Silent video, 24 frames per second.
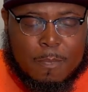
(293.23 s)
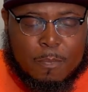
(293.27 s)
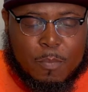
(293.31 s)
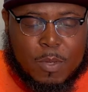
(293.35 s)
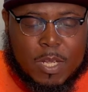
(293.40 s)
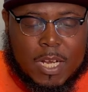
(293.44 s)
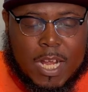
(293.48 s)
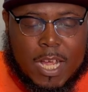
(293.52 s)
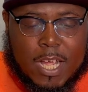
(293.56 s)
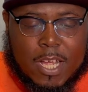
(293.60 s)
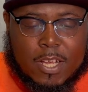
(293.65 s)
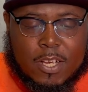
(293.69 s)

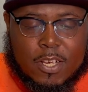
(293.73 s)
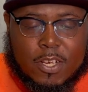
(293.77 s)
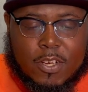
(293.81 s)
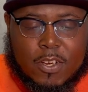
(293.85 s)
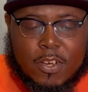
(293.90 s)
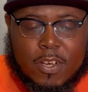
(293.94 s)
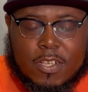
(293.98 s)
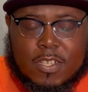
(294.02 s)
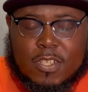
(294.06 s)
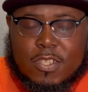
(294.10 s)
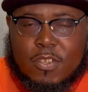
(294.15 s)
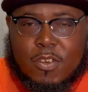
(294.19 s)
But I
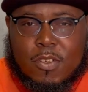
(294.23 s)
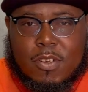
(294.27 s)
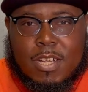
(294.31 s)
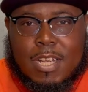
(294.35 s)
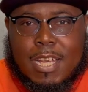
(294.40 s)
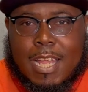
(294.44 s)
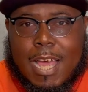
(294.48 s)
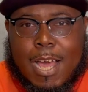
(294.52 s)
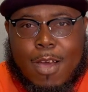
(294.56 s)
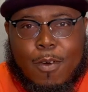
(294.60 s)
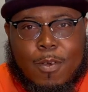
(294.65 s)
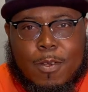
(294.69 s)
encourage you, don't
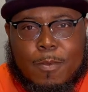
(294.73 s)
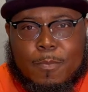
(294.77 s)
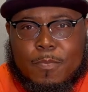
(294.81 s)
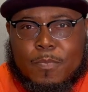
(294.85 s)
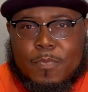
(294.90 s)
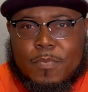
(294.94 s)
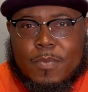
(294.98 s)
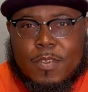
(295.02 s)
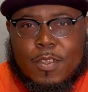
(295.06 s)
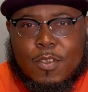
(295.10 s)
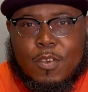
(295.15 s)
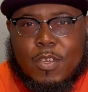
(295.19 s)
allow it.
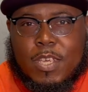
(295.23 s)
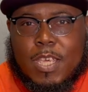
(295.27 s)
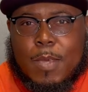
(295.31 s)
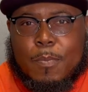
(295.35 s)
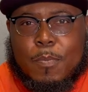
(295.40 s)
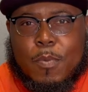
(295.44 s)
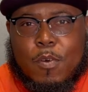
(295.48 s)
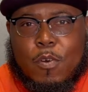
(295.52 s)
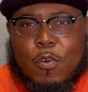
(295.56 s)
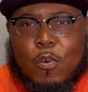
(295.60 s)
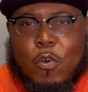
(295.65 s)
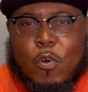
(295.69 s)
You
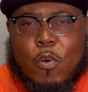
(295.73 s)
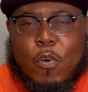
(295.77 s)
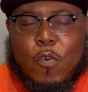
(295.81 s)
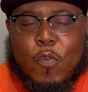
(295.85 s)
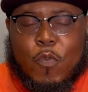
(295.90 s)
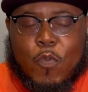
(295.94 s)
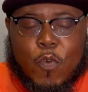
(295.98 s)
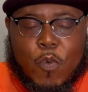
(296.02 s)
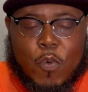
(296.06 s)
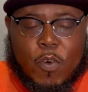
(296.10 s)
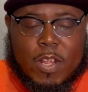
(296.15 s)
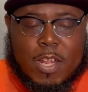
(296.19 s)
keep on going
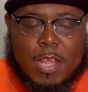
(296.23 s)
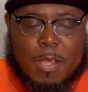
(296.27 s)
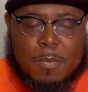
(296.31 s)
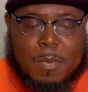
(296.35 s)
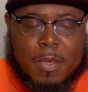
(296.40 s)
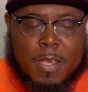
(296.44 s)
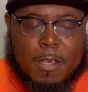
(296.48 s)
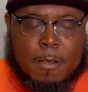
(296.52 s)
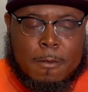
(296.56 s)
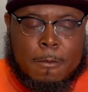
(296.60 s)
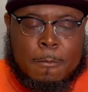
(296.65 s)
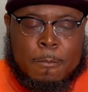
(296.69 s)
forward.
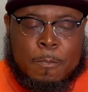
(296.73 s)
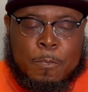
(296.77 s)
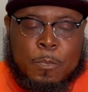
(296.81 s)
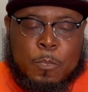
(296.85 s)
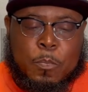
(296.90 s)
Amen.